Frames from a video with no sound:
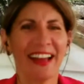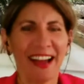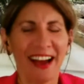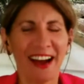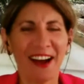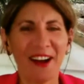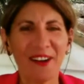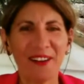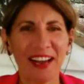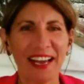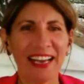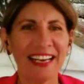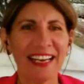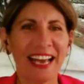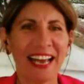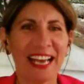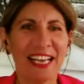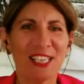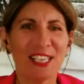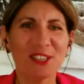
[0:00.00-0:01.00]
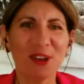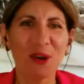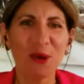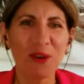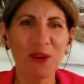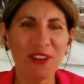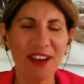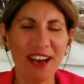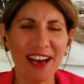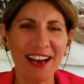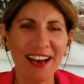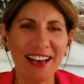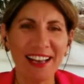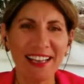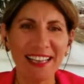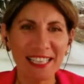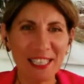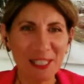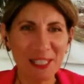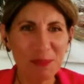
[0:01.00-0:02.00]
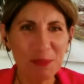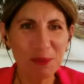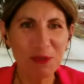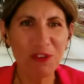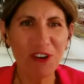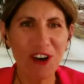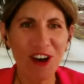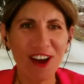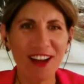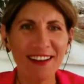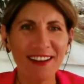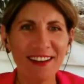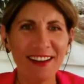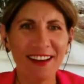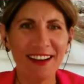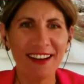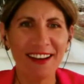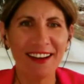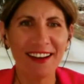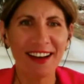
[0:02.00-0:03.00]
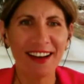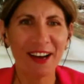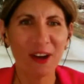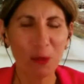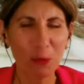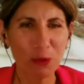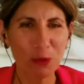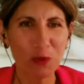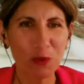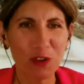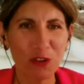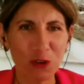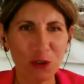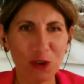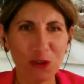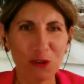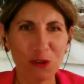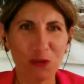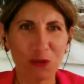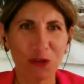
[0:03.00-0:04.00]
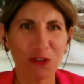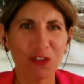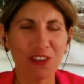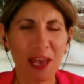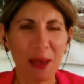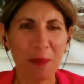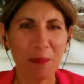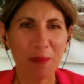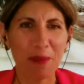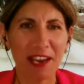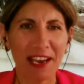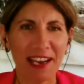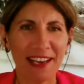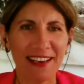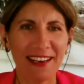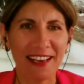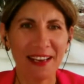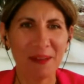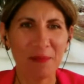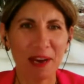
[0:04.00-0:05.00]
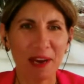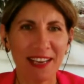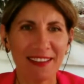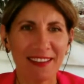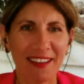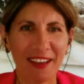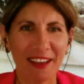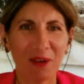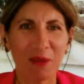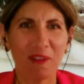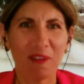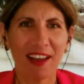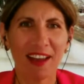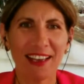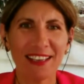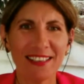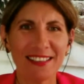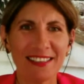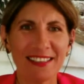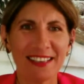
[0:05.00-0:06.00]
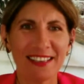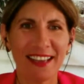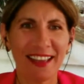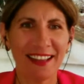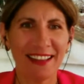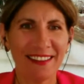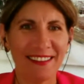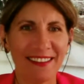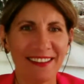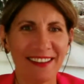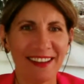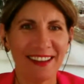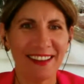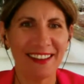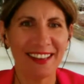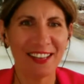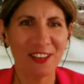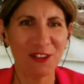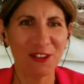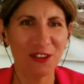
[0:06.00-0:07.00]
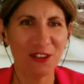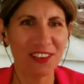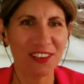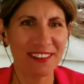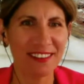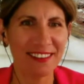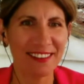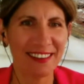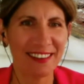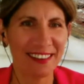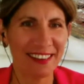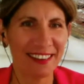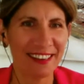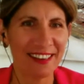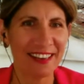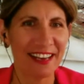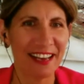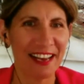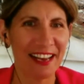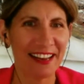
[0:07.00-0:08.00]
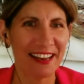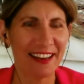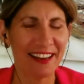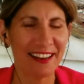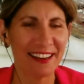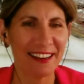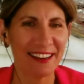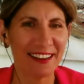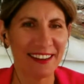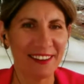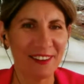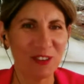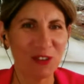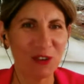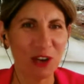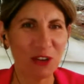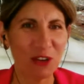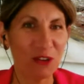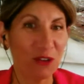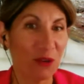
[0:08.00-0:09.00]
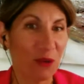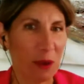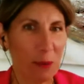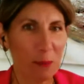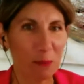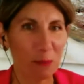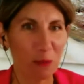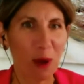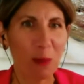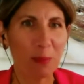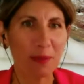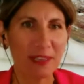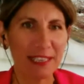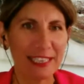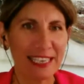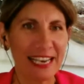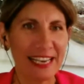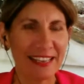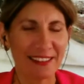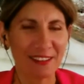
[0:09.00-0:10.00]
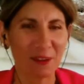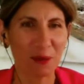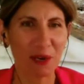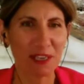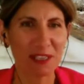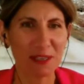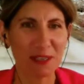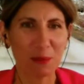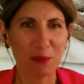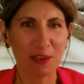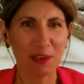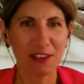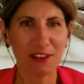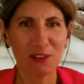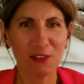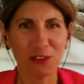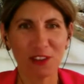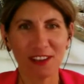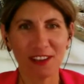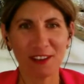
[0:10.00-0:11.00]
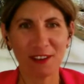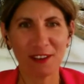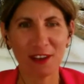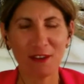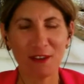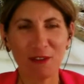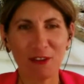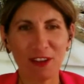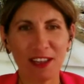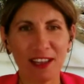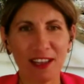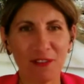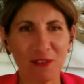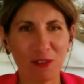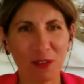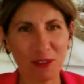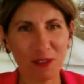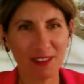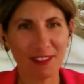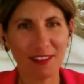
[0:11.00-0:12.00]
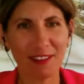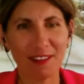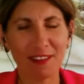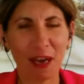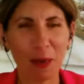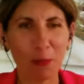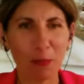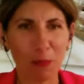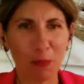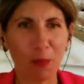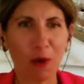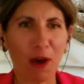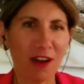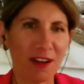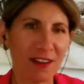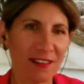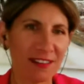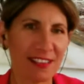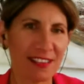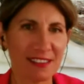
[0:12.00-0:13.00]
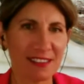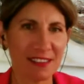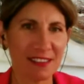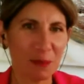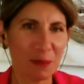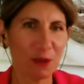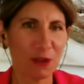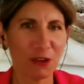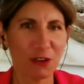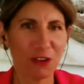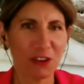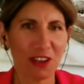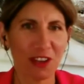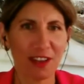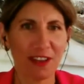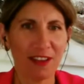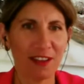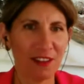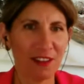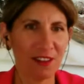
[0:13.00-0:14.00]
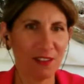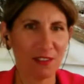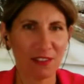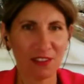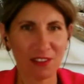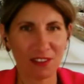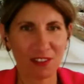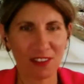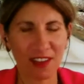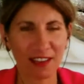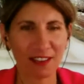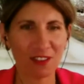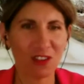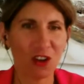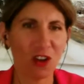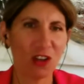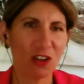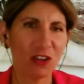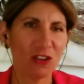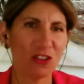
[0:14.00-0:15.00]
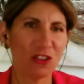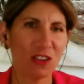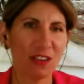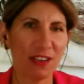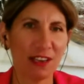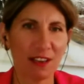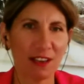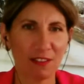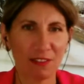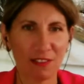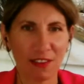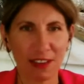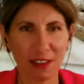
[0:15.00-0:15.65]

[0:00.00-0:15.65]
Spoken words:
All right. So let's move on. I hope you enjoyed the first campaign and my takeaways, and that you could try to replicate the recipes if the type of product is similar to his, if it's technology, if